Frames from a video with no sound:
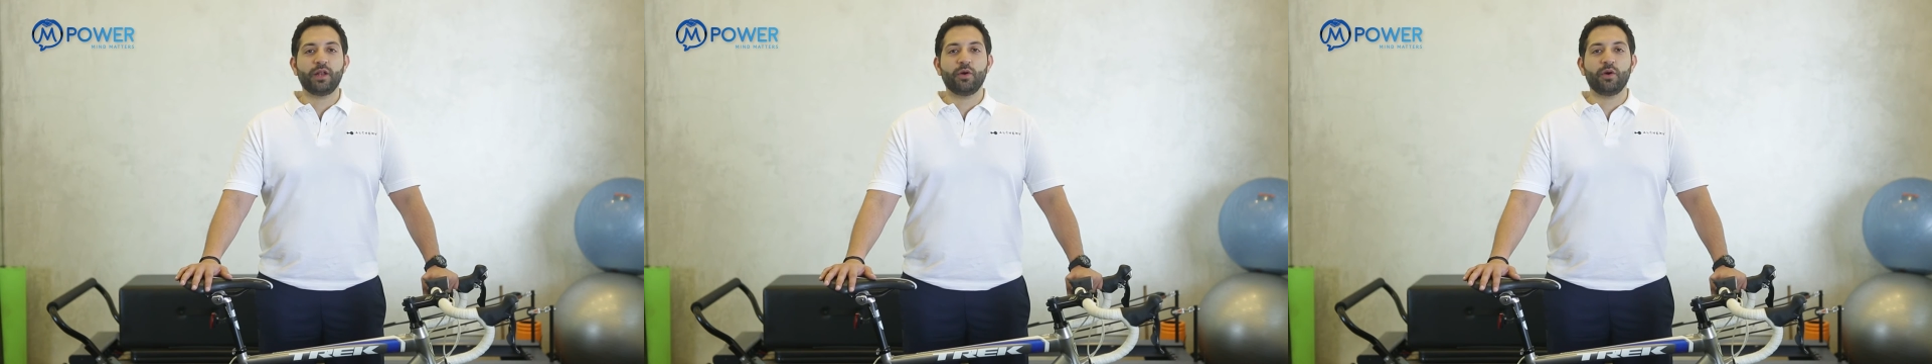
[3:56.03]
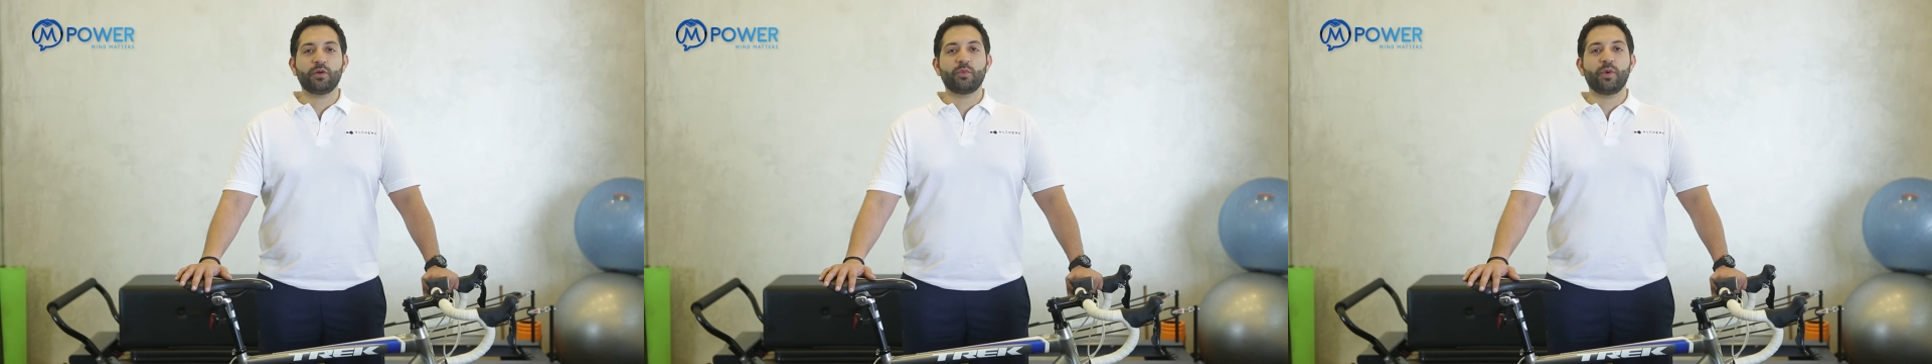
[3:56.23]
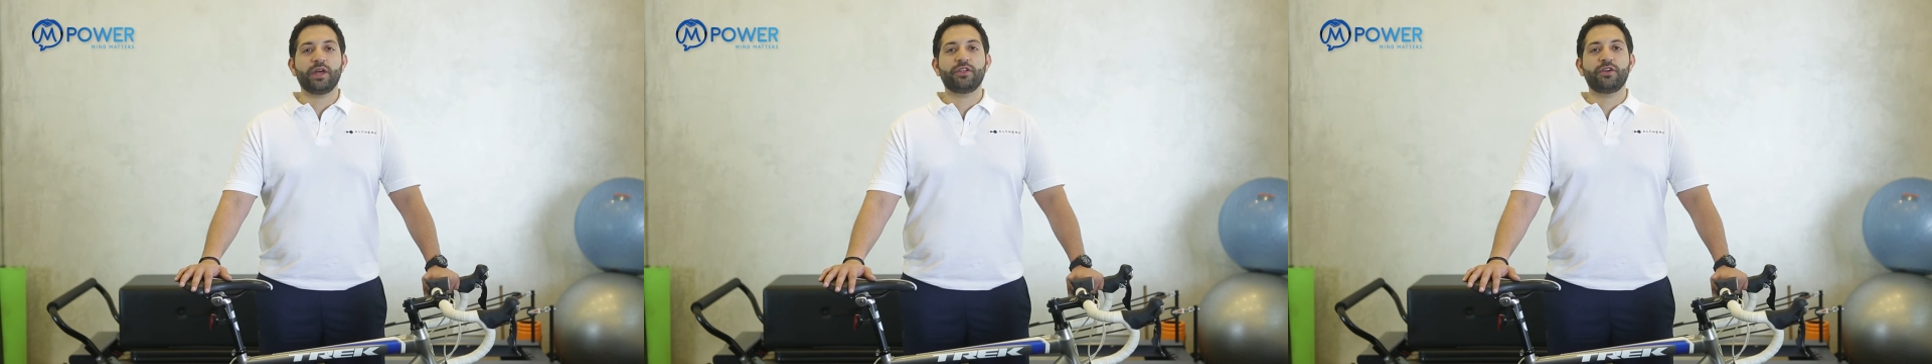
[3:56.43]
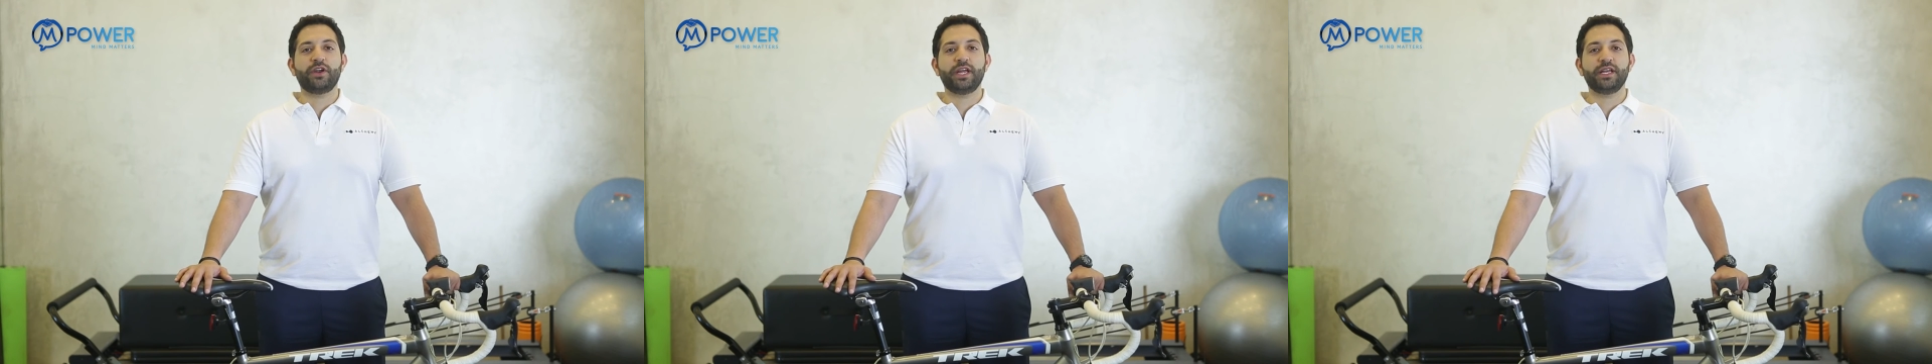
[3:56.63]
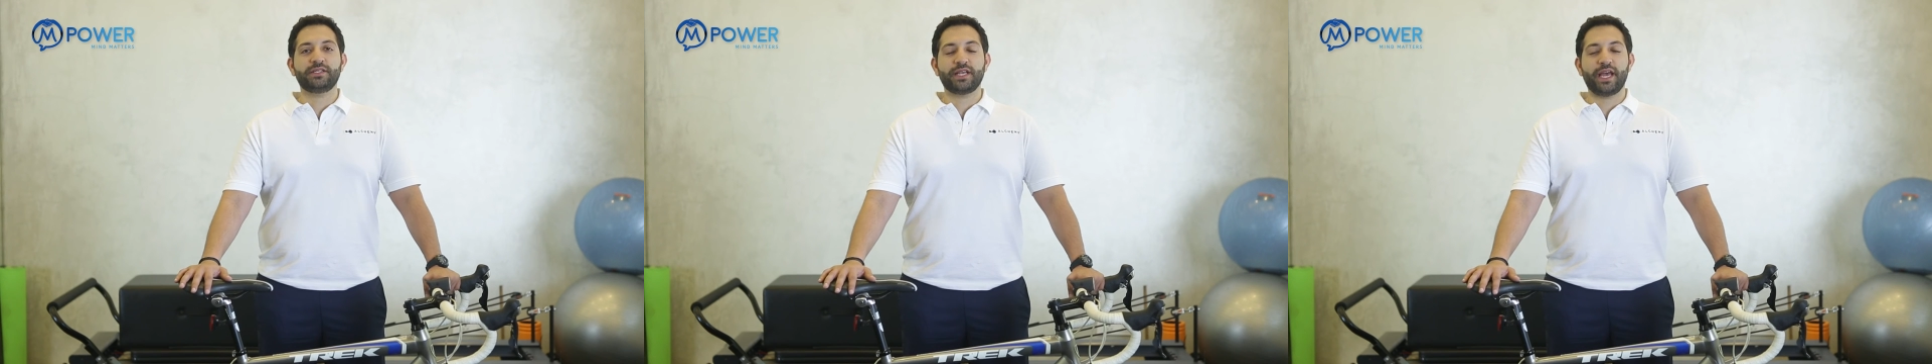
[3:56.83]
lot where the
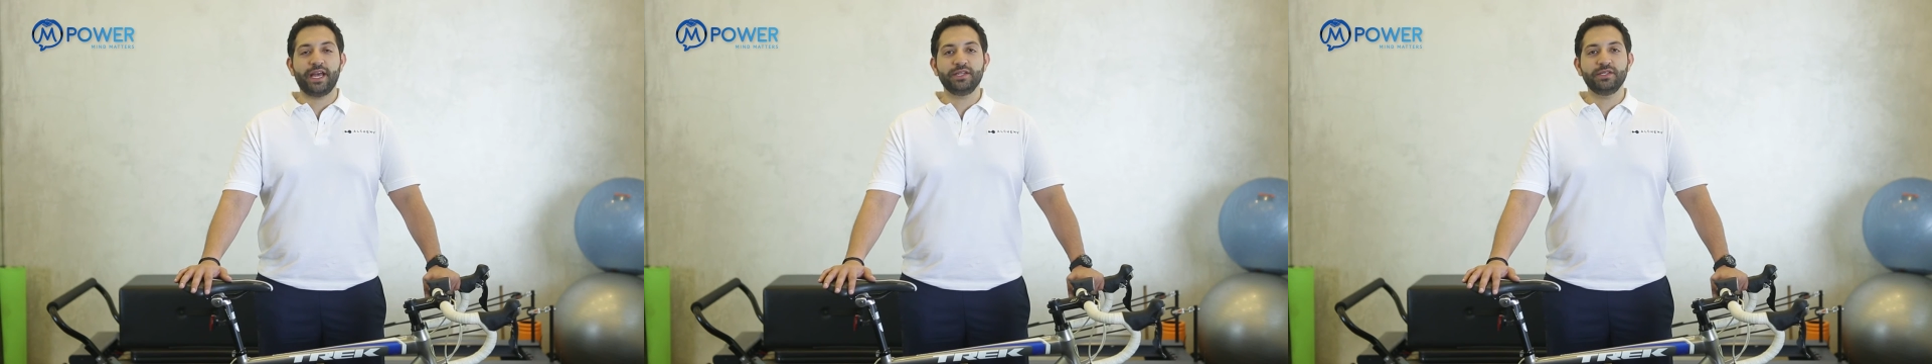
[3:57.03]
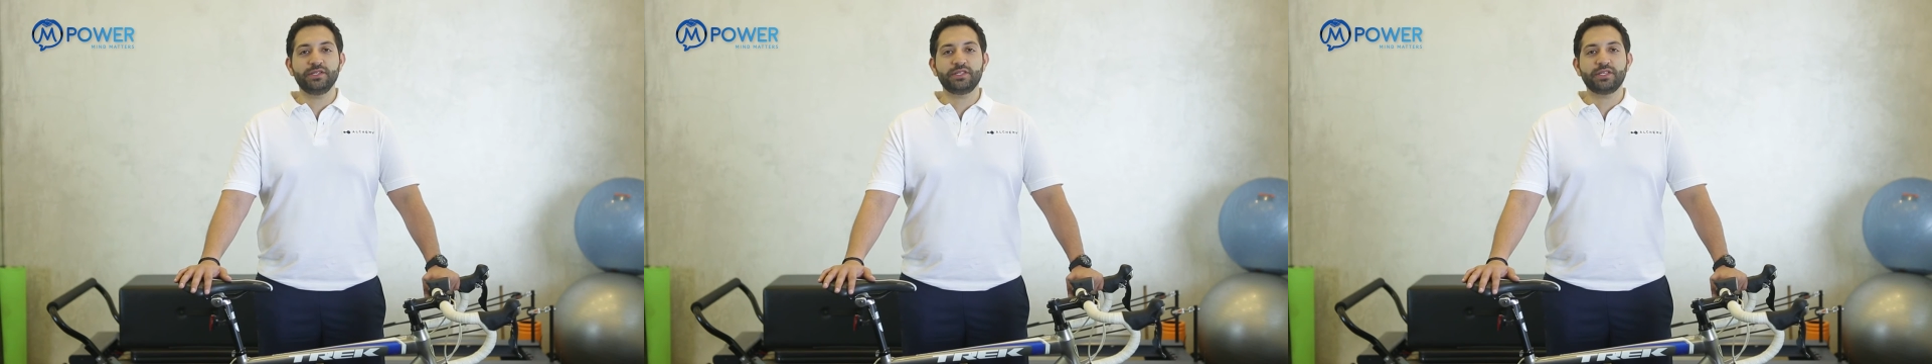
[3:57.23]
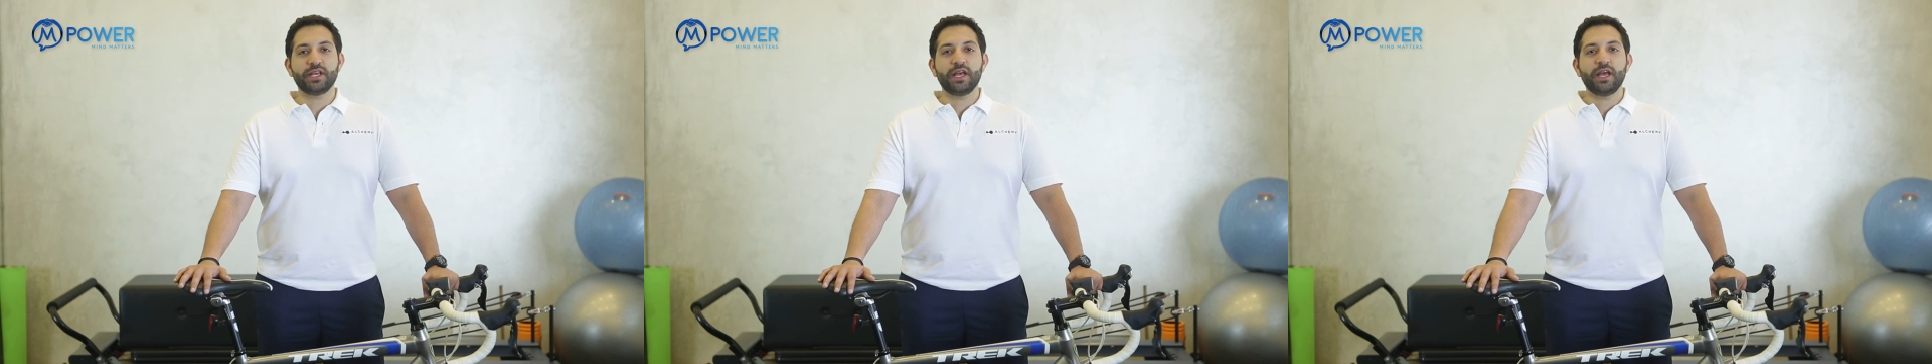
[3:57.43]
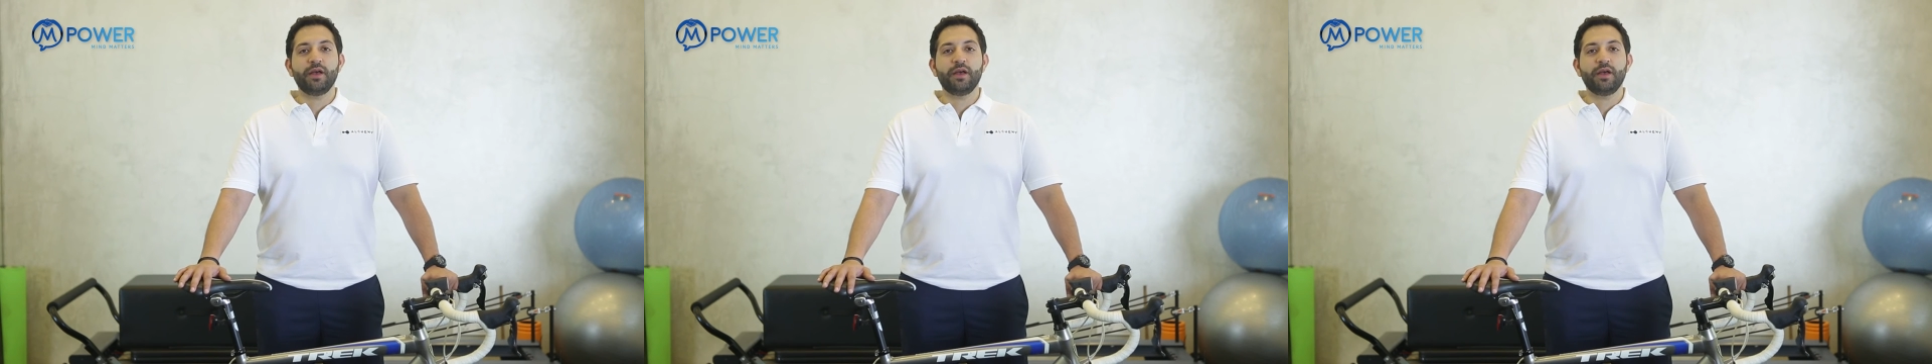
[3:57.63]
race ends.